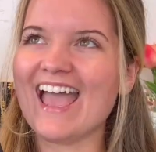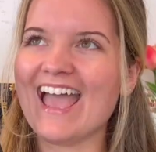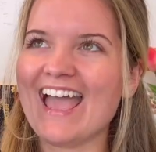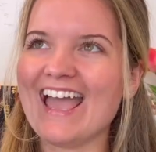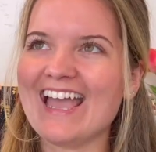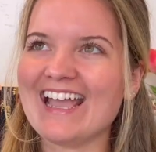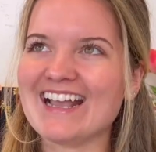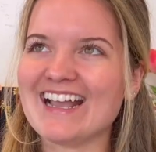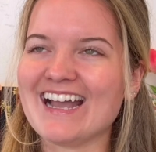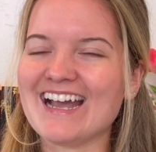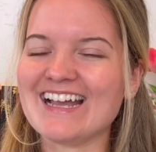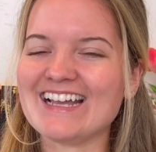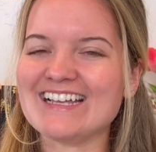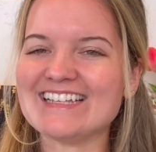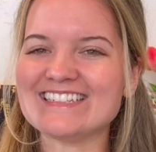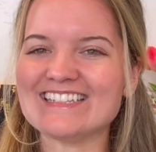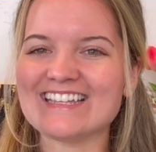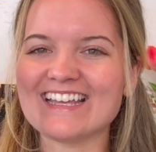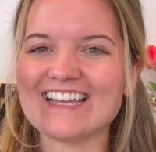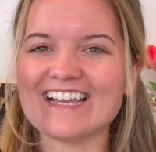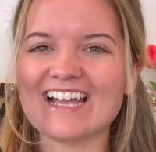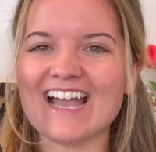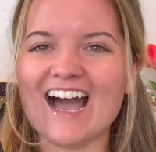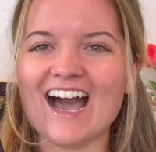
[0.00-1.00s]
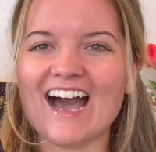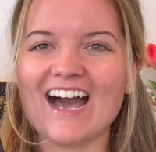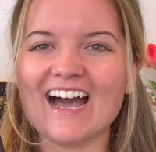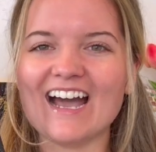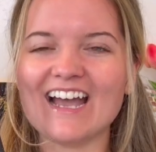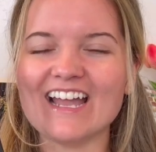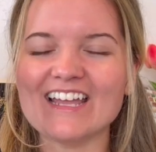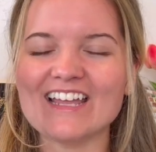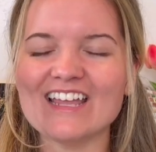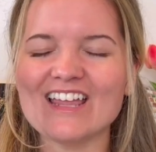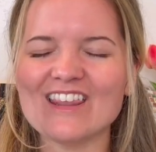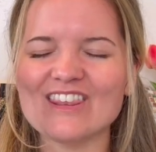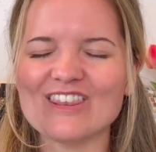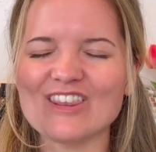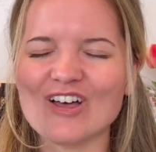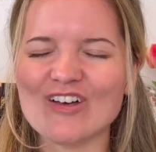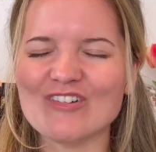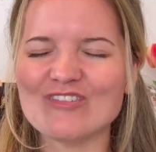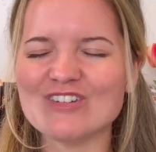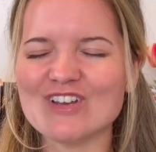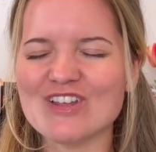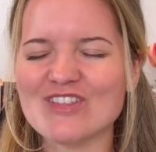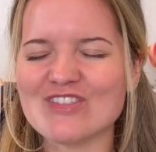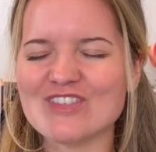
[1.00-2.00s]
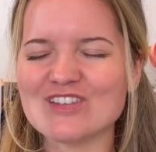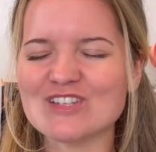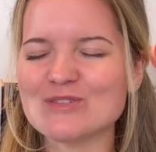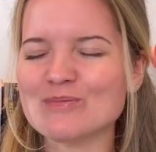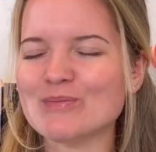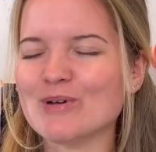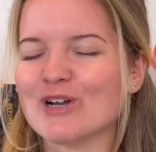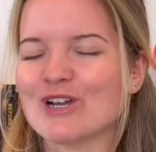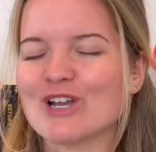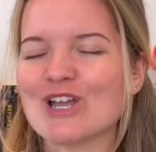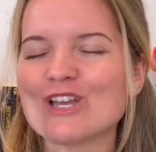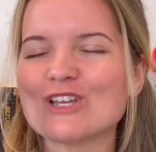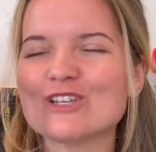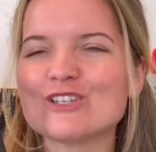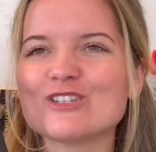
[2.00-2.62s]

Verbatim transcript: And guys, like, I loved this book